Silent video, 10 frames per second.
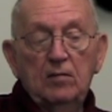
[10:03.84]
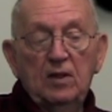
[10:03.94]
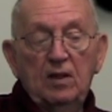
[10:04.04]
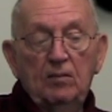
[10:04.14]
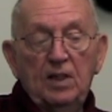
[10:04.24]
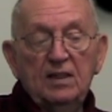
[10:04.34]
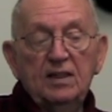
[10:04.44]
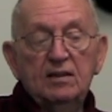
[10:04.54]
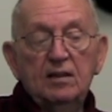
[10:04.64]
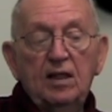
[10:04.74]
about
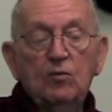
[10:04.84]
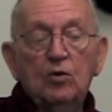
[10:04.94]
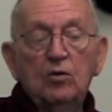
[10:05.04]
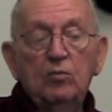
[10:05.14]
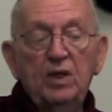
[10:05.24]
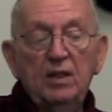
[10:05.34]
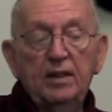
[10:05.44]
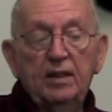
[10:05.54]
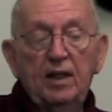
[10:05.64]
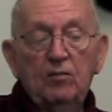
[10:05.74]
that time Earl Bailey
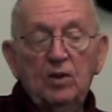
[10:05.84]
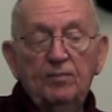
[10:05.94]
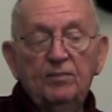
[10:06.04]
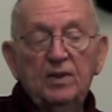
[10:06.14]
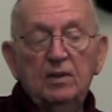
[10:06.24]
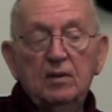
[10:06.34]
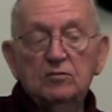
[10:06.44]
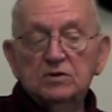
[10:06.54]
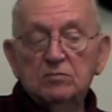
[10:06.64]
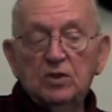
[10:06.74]
came up, and there
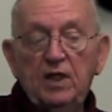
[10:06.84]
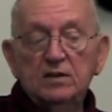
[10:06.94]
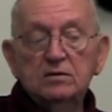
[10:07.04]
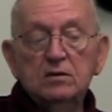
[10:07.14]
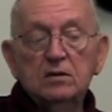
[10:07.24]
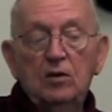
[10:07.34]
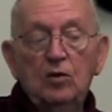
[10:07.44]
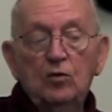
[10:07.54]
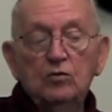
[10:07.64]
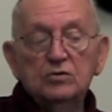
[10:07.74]
was some guys took the
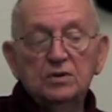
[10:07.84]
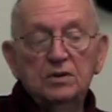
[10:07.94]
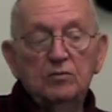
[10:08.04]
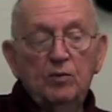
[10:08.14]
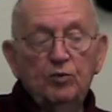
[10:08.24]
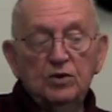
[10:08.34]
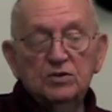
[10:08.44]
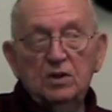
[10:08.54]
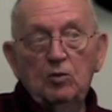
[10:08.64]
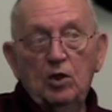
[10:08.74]
hose, and we put
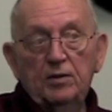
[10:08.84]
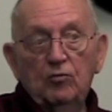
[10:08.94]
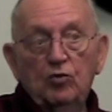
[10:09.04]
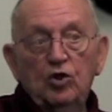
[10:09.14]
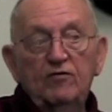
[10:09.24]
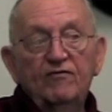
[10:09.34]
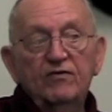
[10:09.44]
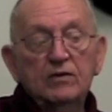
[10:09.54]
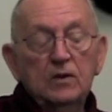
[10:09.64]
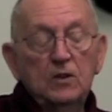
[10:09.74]
some on the roof
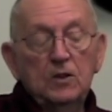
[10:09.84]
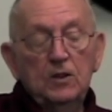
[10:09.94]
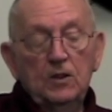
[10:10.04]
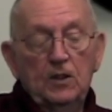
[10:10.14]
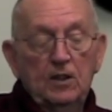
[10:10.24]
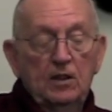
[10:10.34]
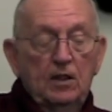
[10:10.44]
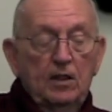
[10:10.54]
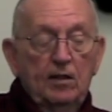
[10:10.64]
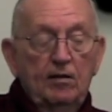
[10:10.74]

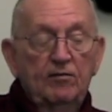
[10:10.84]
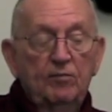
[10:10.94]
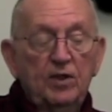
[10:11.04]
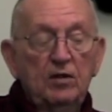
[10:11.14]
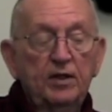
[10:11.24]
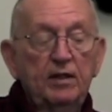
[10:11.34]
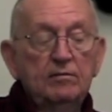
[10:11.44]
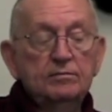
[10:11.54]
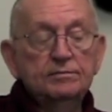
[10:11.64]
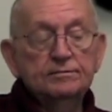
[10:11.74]
of the
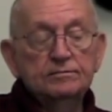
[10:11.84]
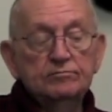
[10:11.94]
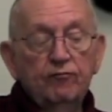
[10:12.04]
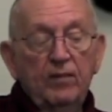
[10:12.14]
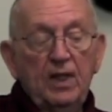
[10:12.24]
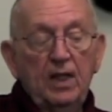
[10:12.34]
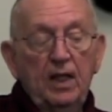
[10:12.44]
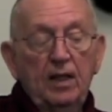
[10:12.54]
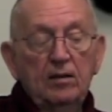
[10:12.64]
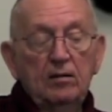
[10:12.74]
building,
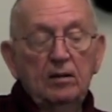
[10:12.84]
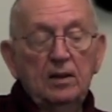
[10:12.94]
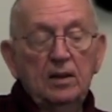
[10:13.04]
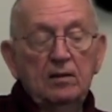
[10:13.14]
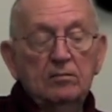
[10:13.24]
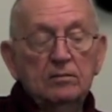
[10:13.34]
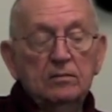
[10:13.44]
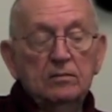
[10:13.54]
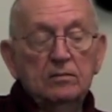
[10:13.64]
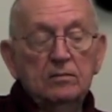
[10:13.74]
and
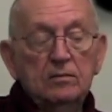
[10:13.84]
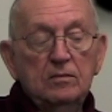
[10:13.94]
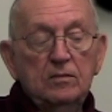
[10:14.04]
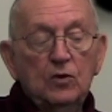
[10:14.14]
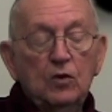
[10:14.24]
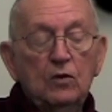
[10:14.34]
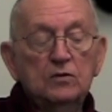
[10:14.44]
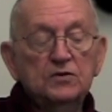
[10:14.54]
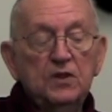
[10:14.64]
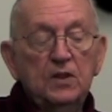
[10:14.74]
Earl
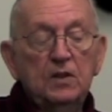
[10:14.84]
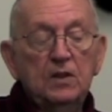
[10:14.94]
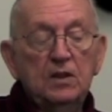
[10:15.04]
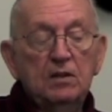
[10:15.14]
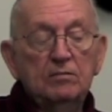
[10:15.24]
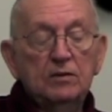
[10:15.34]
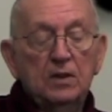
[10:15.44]
said,